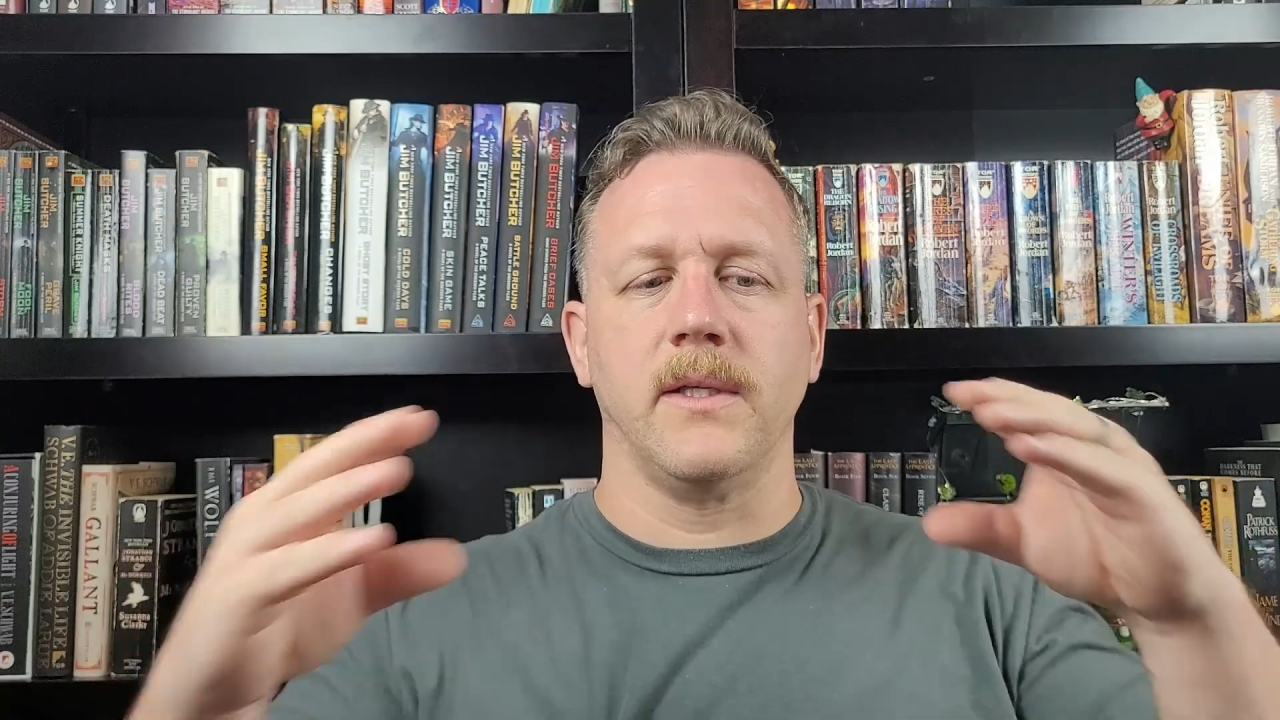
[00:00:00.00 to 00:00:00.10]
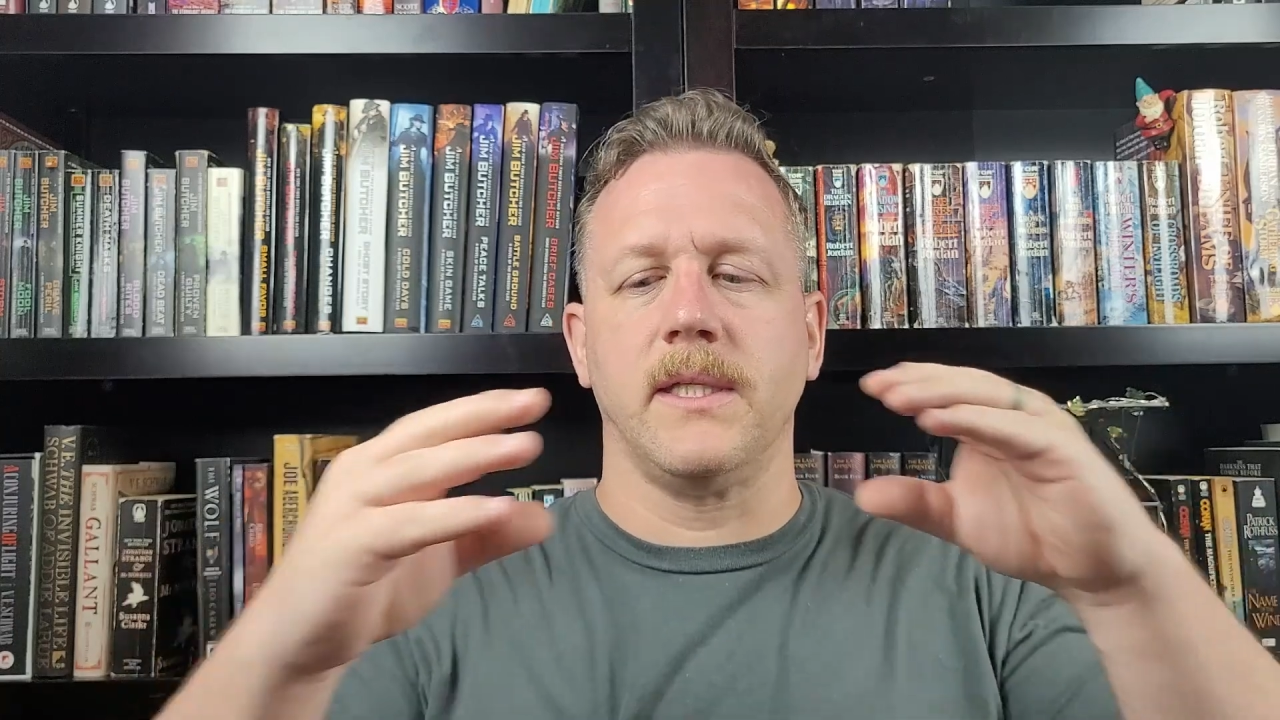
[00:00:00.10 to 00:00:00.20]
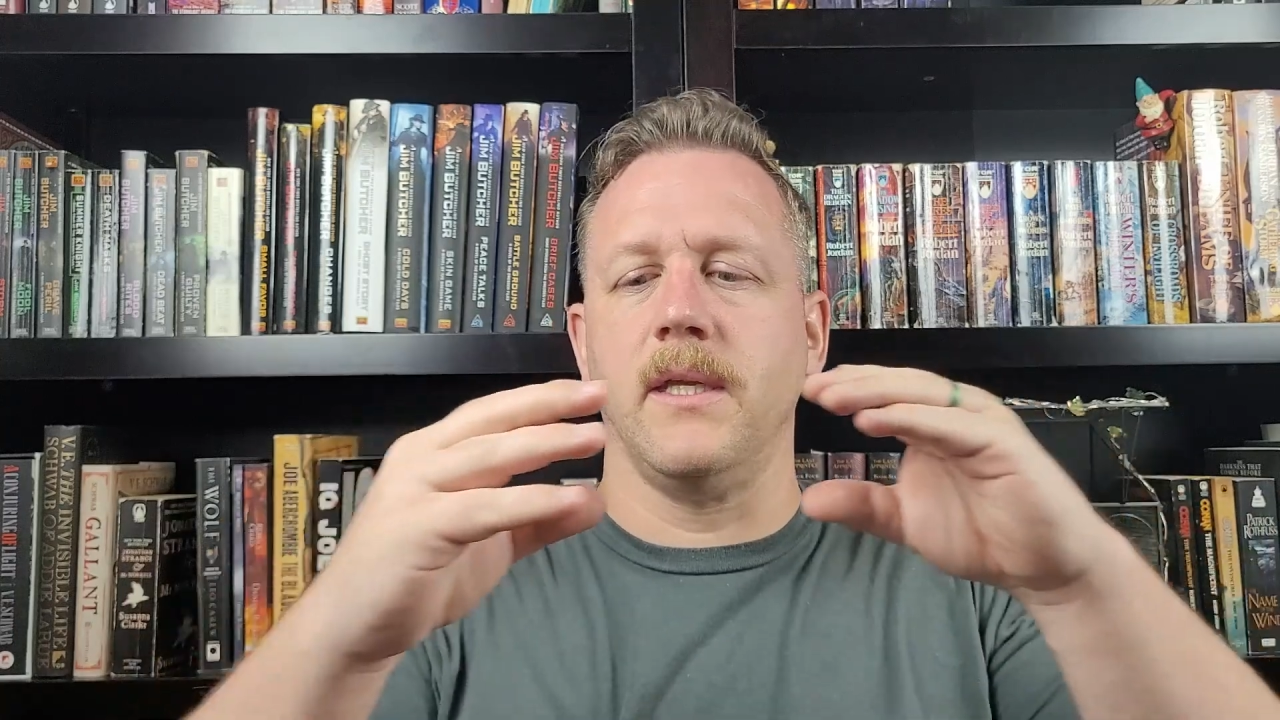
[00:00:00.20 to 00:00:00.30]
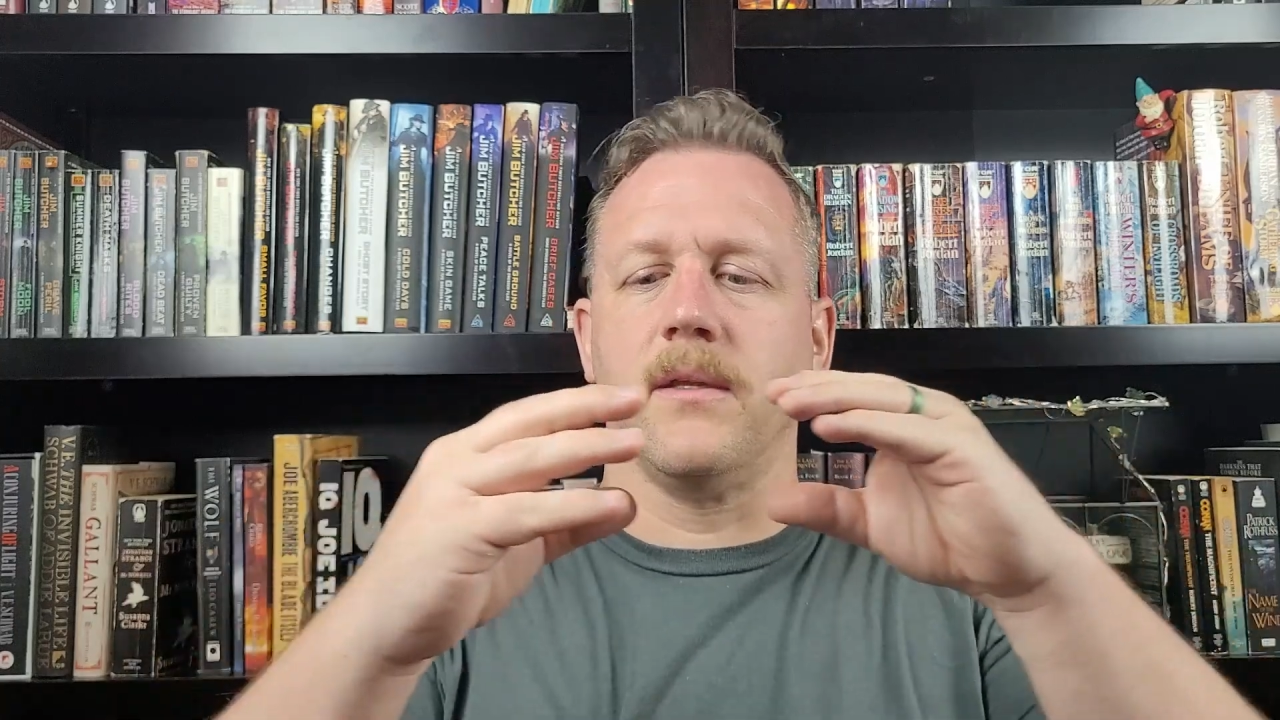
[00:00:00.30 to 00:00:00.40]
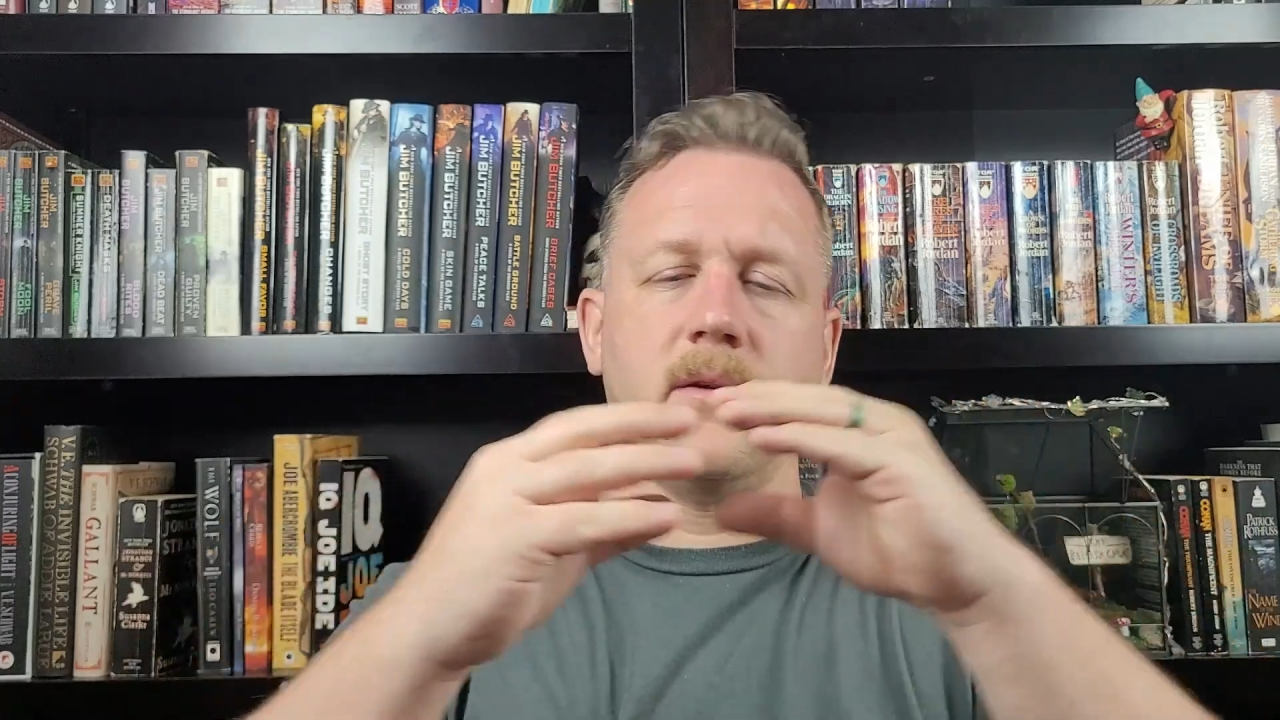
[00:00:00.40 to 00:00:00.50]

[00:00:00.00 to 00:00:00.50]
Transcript: can see that